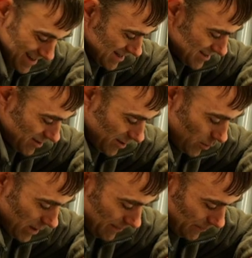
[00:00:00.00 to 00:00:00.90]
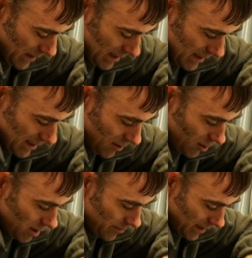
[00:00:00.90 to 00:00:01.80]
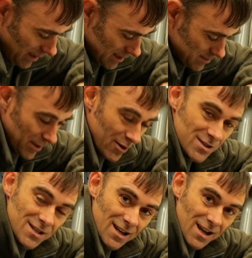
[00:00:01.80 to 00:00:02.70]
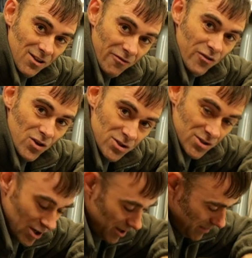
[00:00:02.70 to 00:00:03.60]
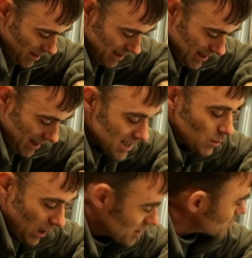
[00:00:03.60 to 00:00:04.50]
So you're going to be experiencing it the first time, as well as